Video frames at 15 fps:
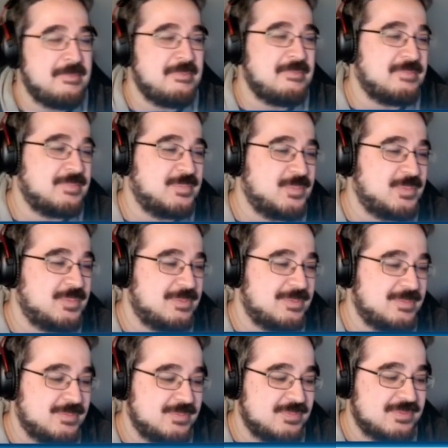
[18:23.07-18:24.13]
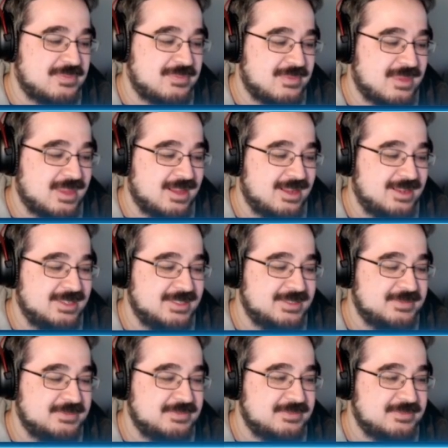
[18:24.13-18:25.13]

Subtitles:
Yeah, but yeah, go ahead.